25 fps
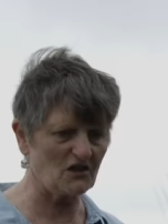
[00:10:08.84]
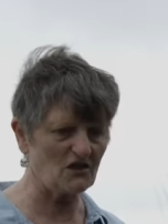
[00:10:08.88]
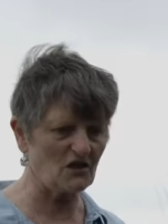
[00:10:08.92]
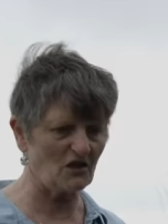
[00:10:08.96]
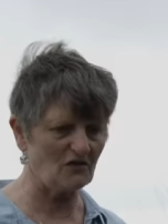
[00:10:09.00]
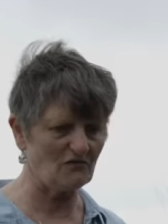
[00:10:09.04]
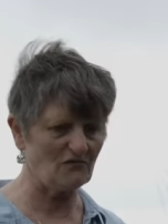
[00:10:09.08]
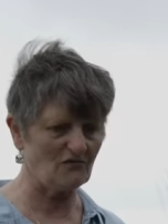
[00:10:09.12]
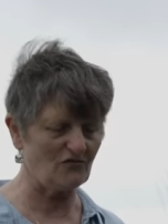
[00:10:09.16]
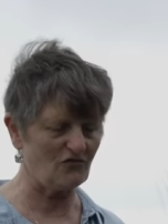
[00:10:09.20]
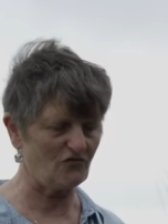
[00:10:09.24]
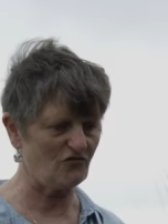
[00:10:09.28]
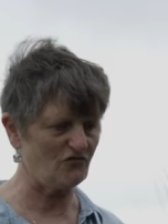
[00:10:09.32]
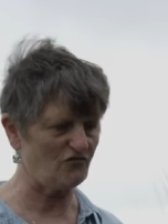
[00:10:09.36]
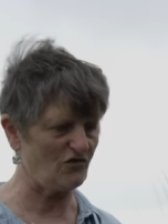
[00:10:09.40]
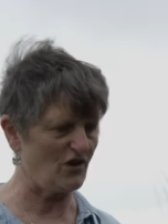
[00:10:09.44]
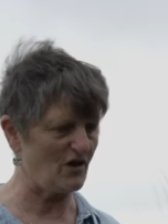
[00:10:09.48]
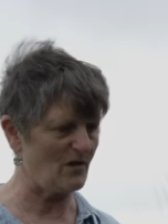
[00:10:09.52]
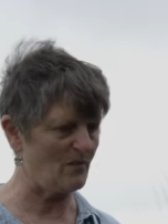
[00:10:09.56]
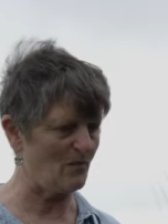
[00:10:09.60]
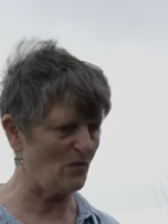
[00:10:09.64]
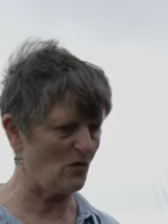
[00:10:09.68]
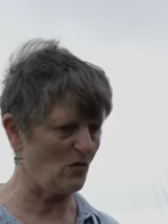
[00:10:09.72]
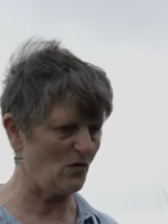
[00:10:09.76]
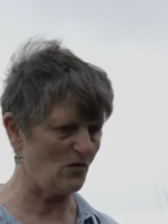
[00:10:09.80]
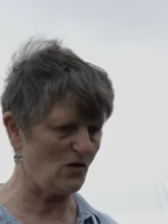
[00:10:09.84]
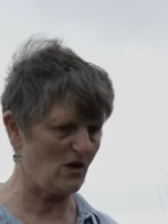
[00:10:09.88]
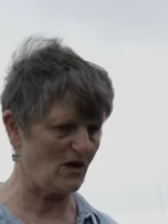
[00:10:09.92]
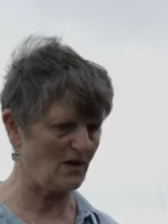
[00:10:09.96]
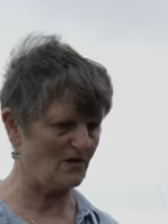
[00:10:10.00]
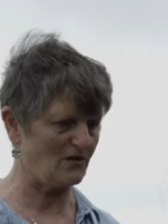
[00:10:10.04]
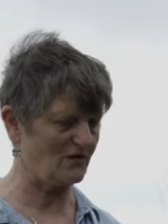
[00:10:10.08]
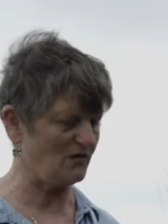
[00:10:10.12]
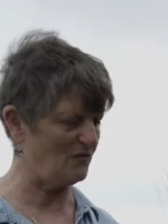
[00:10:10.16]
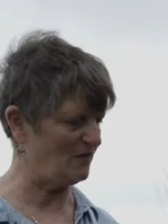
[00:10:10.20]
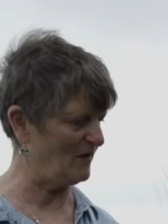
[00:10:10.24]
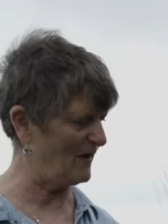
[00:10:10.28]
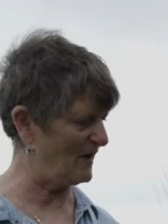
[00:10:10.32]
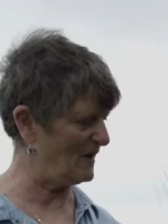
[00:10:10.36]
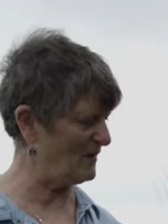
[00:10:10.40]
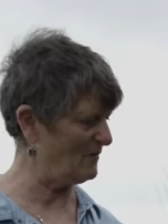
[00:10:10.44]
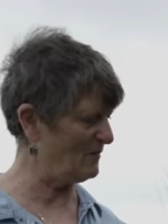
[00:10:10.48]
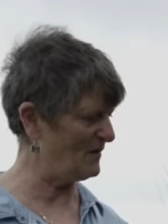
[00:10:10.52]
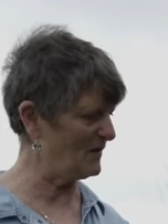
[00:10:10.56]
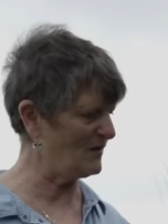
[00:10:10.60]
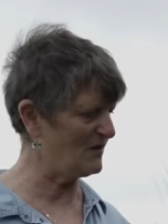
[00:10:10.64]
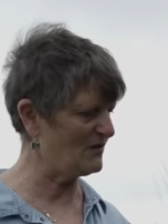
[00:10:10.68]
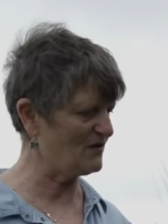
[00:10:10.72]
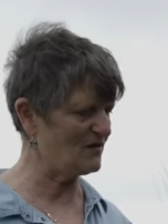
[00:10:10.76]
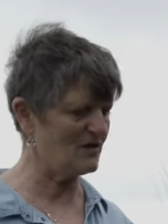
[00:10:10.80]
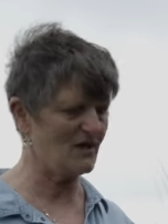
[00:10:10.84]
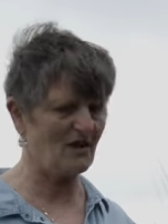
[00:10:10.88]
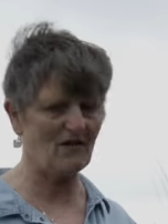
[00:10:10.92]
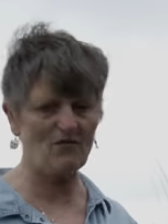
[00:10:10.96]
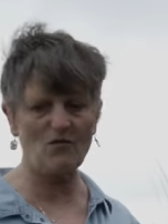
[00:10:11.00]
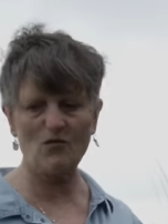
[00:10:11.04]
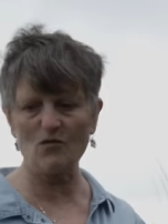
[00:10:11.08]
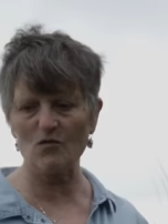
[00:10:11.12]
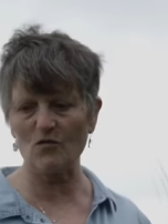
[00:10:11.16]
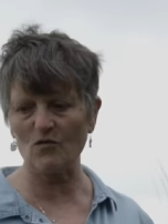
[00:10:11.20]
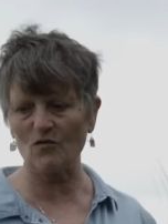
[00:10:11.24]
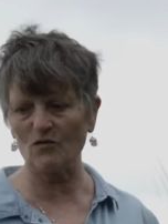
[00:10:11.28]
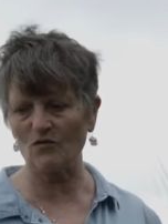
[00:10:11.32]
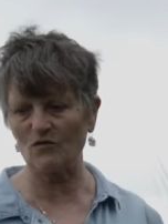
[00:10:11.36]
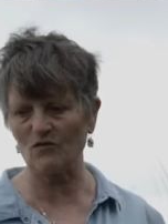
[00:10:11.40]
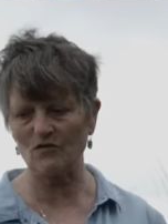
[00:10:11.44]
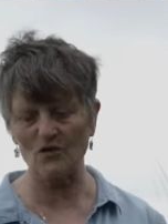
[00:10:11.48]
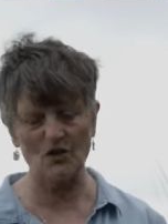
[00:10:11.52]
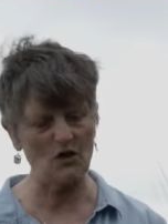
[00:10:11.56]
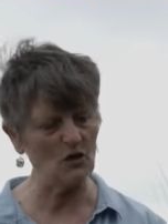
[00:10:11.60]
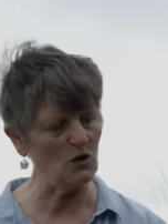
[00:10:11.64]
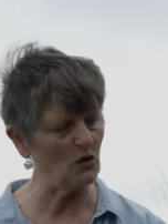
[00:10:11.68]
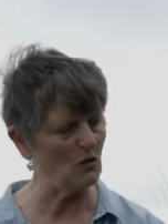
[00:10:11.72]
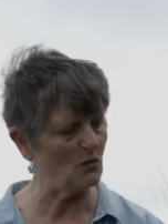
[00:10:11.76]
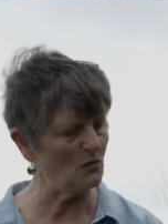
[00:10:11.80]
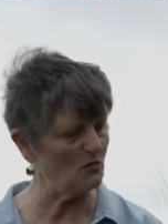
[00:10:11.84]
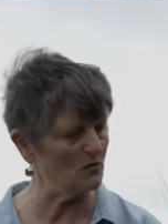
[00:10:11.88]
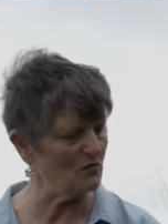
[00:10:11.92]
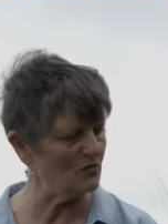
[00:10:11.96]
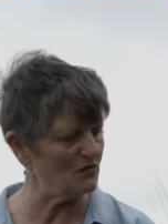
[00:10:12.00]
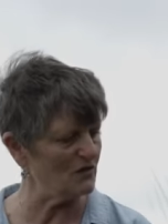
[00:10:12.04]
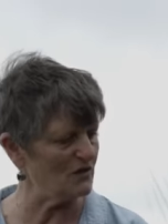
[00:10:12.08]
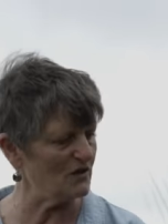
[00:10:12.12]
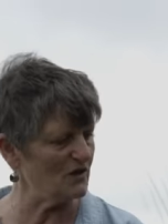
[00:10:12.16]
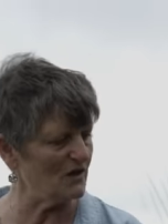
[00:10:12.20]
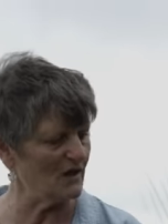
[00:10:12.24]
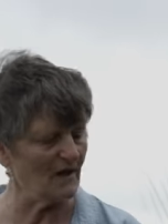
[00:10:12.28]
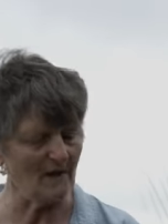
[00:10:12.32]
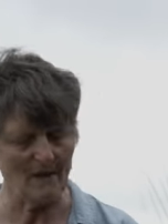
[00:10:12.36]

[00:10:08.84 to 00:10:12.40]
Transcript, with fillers: don't trim or cut away because they're all used